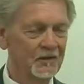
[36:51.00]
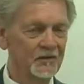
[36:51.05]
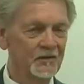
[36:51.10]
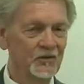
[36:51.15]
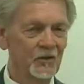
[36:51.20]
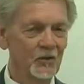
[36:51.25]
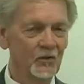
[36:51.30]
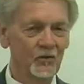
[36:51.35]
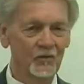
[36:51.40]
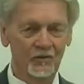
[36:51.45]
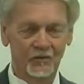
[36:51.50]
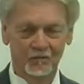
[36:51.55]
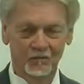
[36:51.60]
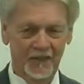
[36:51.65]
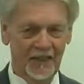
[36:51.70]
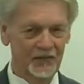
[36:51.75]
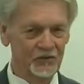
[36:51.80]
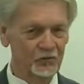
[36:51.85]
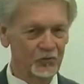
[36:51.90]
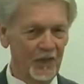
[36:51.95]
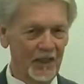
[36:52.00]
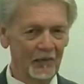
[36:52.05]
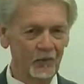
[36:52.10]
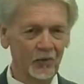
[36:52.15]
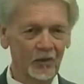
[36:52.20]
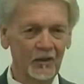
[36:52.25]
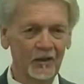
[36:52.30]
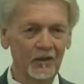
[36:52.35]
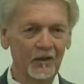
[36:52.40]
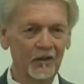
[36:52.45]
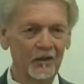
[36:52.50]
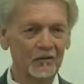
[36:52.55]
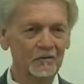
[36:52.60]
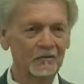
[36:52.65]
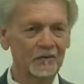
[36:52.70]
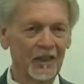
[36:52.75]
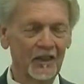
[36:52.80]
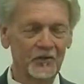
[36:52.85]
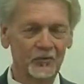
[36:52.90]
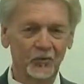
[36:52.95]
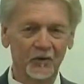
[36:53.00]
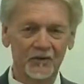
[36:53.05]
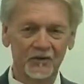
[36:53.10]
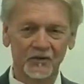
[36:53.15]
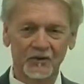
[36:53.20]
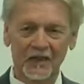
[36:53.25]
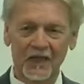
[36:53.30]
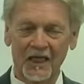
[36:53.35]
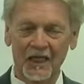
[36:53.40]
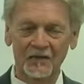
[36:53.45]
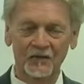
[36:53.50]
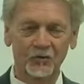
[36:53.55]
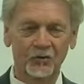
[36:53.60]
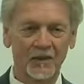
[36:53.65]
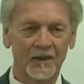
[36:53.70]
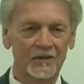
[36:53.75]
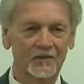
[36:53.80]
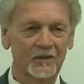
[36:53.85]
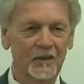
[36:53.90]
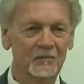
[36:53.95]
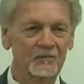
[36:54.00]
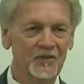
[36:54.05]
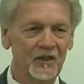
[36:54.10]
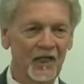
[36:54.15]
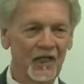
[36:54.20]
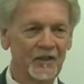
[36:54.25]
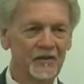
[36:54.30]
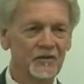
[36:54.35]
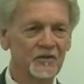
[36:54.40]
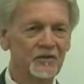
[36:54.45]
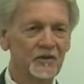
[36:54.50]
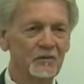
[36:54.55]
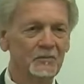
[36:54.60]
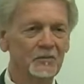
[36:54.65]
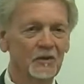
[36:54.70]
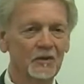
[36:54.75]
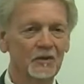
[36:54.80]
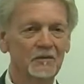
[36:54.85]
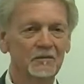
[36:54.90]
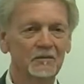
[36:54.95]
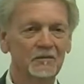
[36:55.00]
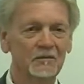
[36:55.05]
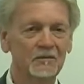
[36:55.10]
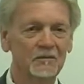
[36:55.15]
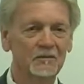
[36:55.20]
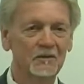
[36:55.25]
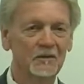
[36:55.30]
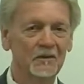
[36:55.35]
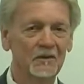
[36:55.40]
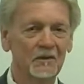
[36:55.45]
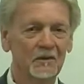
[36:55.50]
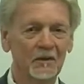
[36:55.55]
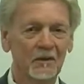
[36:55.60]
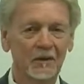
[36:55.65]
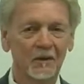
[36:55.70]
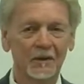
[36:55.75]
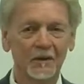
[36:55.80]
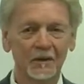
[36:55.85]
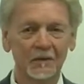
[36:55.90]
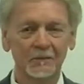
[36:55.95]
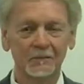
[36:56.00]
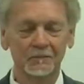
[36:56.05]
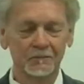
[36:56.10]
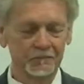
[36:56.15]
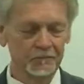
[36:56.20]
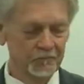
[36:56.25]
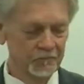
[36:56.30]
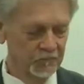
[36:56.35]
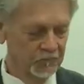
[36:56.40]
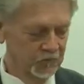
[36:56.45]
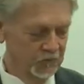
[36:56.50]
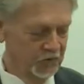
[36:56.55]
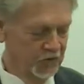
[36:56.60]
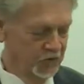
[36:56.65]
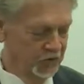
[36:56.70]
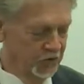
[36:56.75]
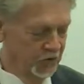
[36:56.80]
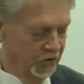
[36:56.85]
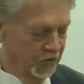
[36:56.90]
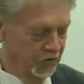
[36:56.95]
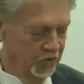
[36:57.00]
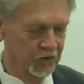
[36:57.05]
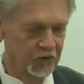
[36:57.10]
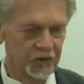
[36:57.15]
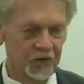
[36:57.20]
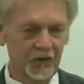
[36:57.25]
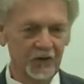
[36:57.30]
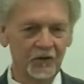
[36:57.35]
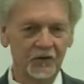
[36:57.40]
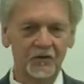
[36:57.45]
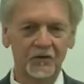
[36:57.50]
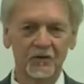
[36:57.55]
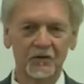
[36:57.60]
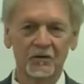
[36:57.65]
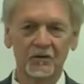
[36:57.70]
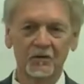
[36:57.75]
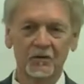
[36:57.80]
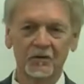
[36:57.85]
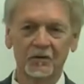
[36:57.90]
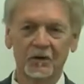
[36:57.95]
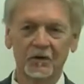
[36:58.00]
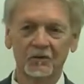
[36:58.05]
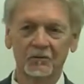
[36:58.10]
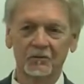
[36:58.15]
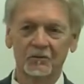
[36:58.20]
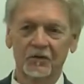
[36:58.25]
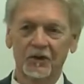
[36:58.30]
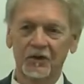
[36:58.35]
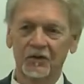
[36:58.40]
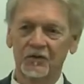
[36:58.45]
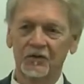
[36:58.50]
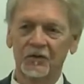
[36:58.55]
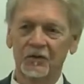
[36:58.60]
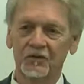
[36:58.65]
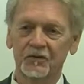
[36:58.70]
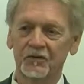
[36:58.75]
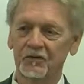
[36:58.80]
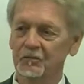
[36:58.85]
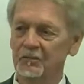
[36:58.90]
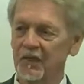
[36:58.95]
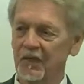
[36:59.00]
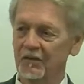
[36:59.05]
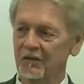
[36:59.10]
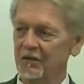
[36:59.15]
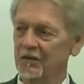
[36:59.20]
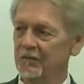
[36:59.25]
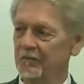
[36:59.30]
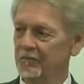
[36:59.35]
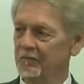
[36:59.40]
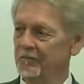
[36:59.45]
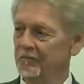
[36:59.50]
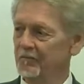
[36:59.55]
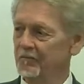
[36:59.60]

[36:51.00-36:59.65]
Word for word: And so that's why we're here. That's what God's raised up Zion Assembly uh, to do, to teach, uh, teach this is better.